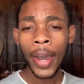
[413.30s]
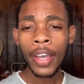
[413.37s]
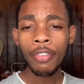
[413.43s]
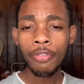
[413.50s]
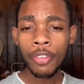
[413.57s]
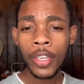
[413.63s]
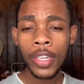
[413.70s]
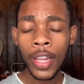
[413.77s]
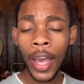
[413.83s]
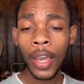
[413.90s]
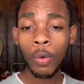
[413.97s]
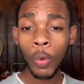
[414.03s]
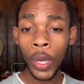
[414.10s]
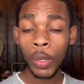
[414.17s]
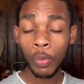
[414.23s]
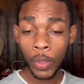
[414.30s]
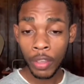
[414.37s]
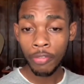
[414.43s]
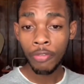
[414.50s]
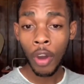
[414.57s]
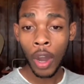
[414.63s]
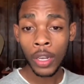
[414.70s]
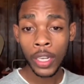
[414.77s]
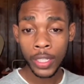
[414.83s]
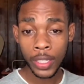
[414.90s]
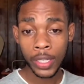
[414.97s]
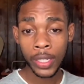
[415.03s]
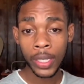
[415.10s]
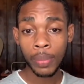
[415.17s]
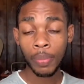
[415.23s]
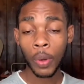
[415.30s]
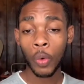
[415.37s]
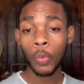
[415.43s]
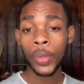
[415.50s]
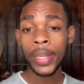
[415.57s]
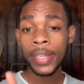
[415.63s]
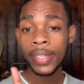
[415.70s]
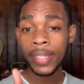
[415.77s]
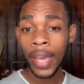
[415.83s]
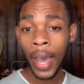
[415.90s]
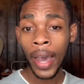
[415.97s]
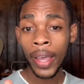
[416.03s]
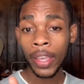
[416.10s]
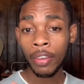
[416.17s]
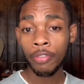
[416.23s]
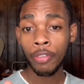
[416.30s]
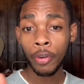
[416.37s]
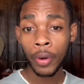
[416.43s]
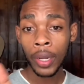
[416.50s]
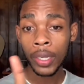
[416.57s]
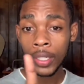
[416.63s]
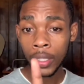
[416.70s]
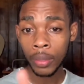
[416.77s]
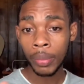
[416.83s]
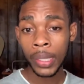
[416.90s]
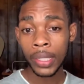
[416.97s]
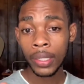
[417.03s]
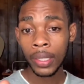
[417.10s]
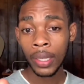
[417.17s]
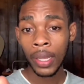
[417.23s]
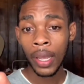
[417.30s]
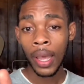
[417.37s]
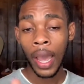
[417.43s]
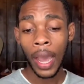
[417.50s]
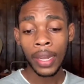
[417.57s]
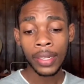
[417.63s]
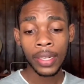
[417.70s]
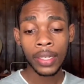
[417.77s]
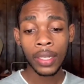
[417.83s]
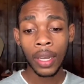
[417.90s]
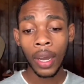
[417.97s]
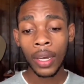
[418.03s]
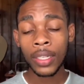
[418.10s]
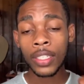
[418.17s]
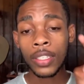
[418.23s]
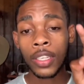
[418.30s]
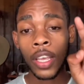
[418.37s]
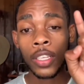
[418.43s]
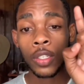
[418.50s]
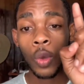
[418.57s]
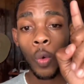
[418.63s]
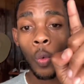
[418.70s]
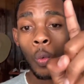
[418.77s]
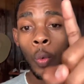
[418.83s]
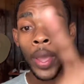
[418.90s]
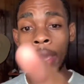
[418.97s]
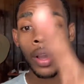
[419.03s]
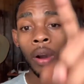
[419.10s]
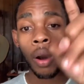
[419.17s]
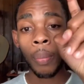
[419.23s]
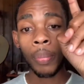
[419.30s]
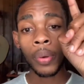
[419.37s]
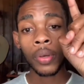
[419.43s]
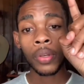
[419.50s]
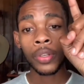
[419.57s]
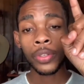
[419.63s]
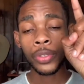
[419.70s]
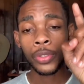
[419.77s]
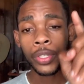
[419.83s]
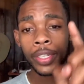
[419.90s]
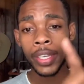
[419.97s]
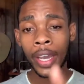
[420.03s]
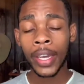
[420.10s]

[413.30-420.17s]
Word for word: feel like when we fall asleep, we die for a little bit. And then God says, wake up. You can't